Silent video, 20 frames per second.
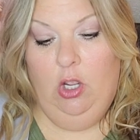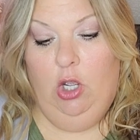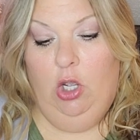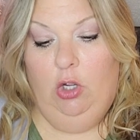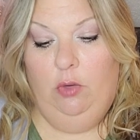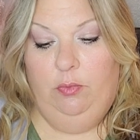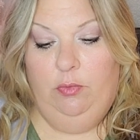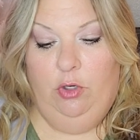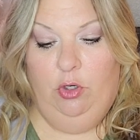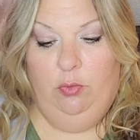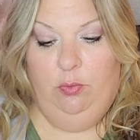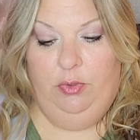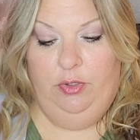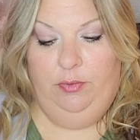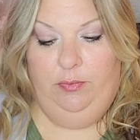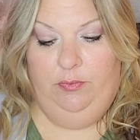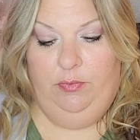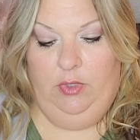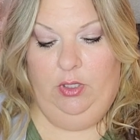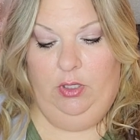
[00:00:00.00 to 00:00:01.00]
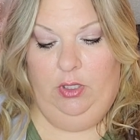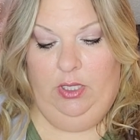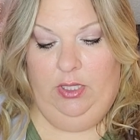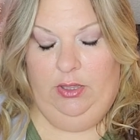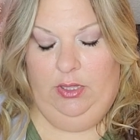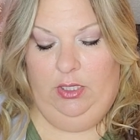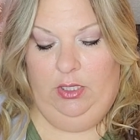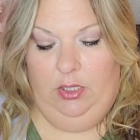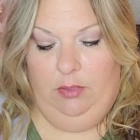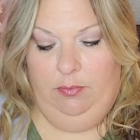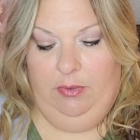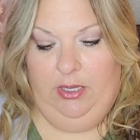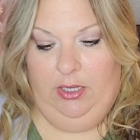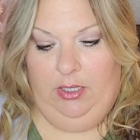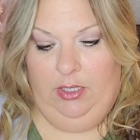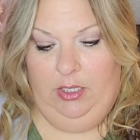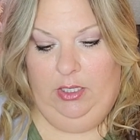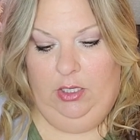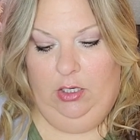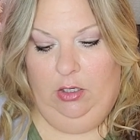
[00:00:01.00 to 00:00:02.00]
Oh, nope. I think
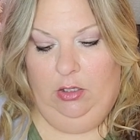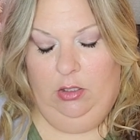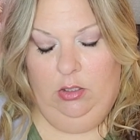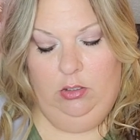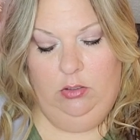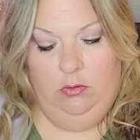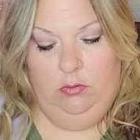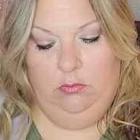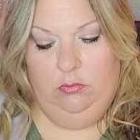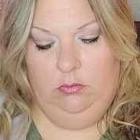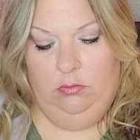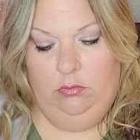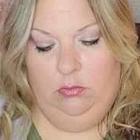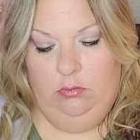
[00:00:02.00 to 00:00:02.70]
back here. No.